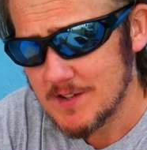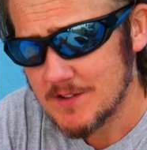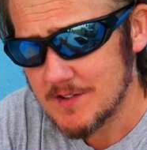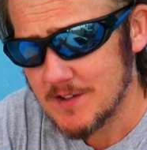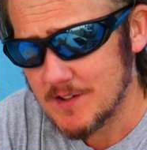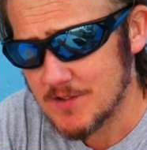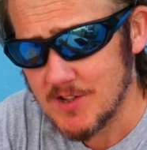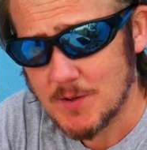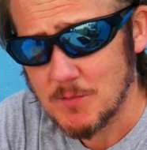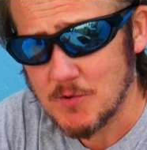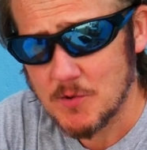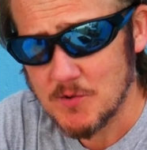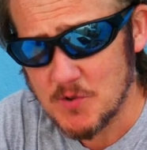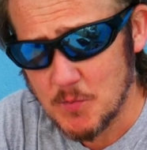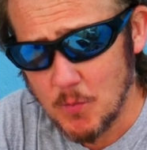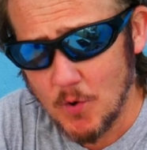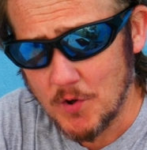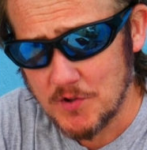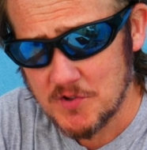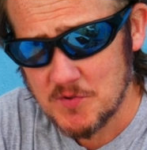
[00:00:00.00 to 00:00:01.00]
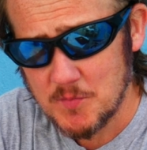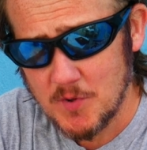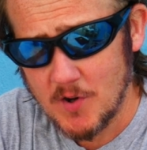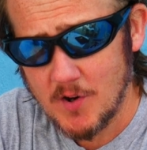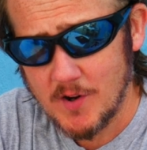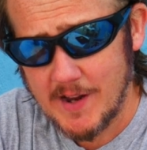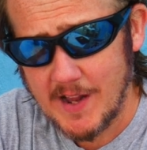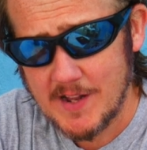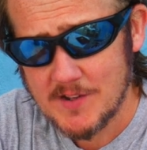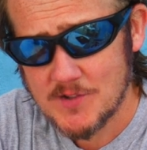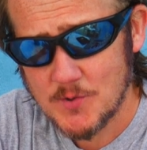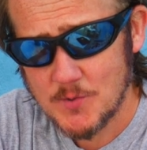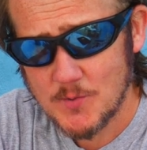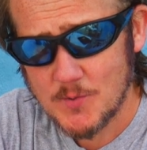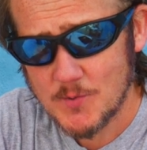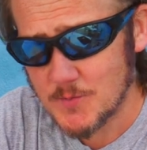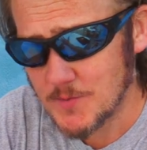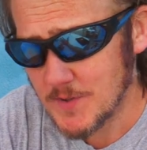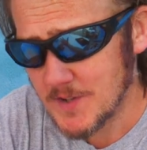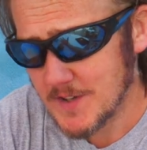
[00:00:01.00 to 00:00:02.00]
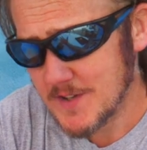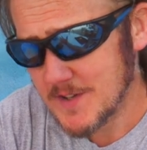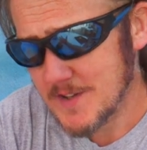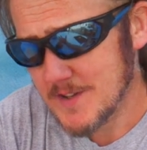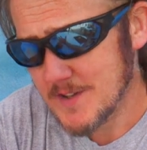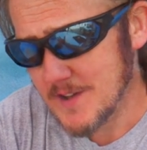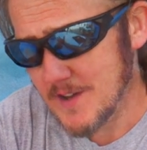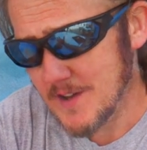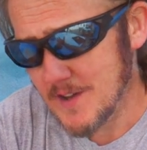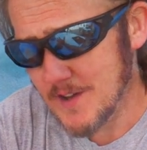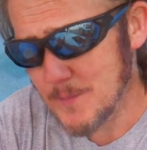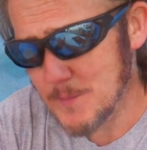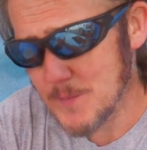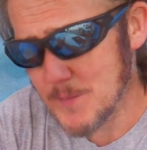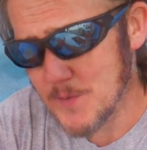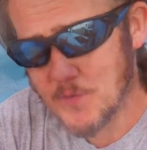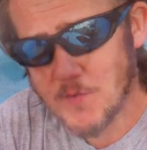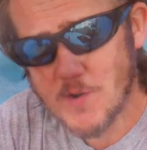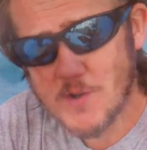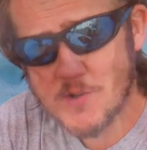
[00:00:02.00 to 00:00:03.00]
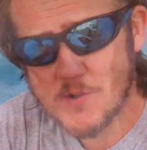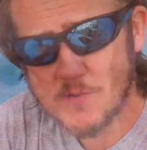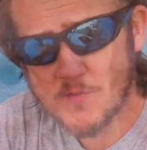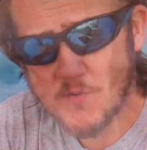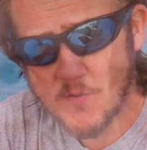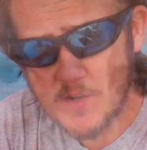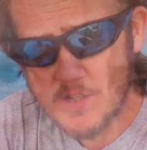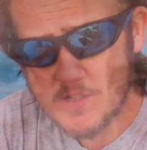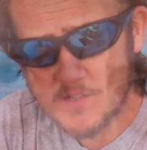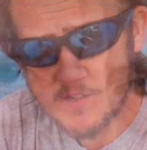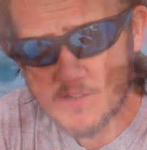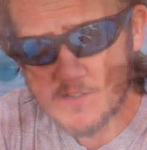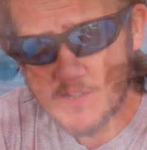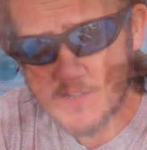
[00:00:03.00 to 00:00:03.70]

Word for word: That sometimes the water doesn't work at all. Um, the fridge freezes